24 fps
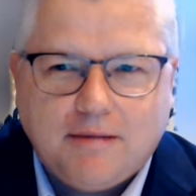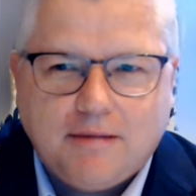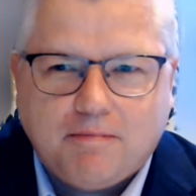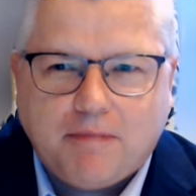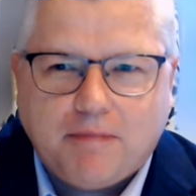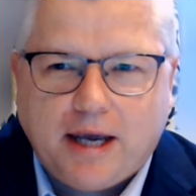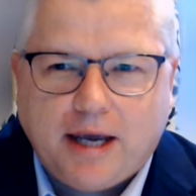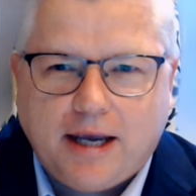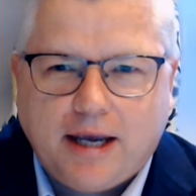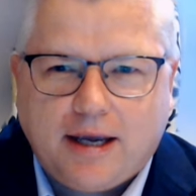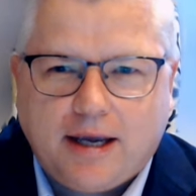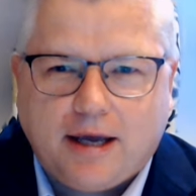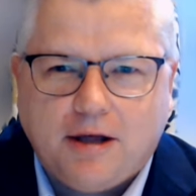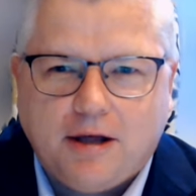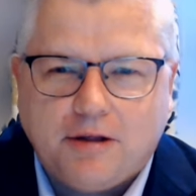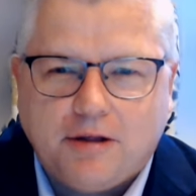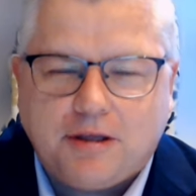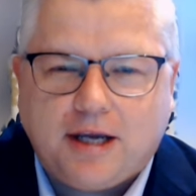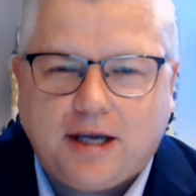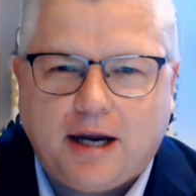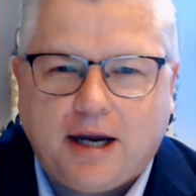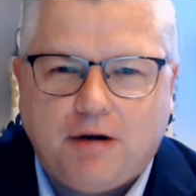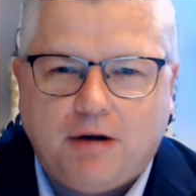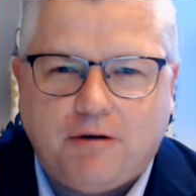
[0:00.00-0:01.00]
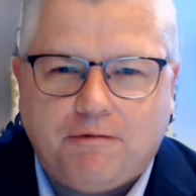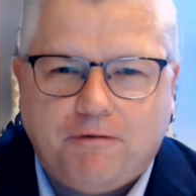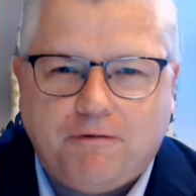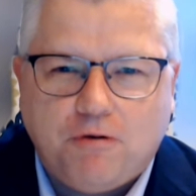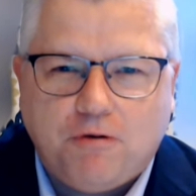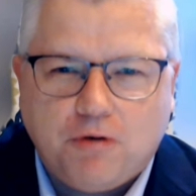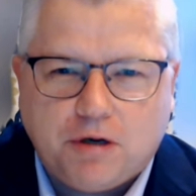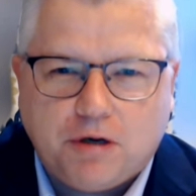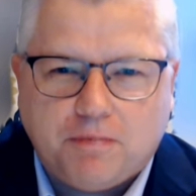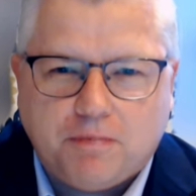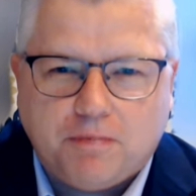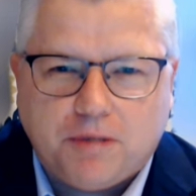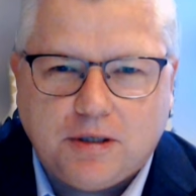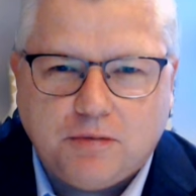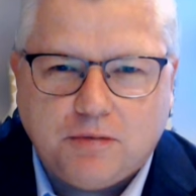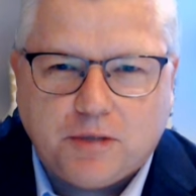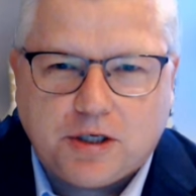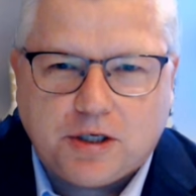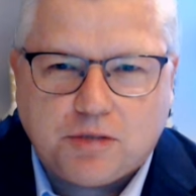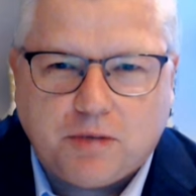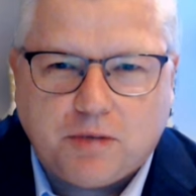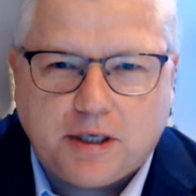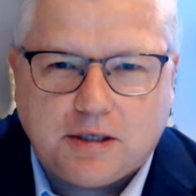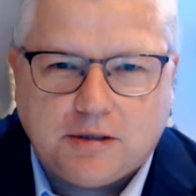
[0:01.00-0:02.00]
make healthcare affordable,
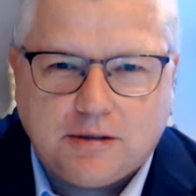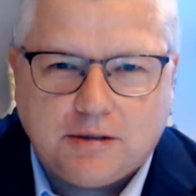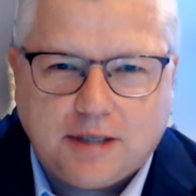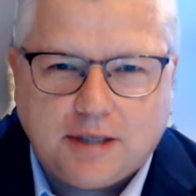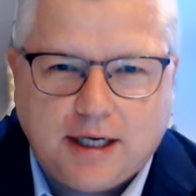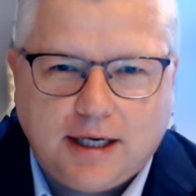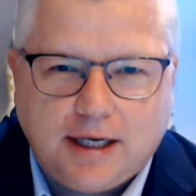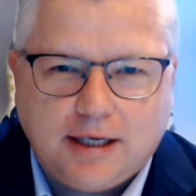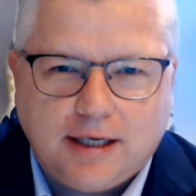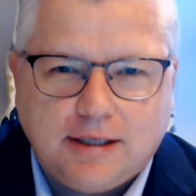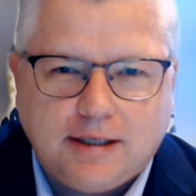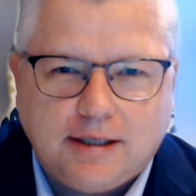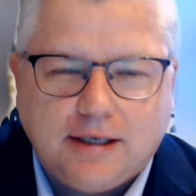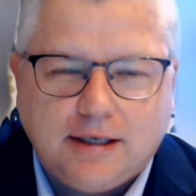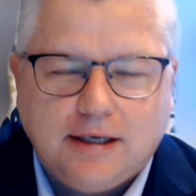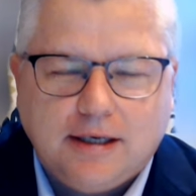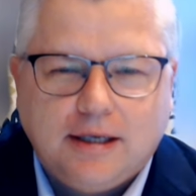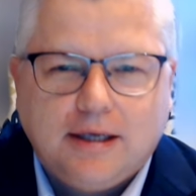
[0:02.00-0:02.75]
which we do need.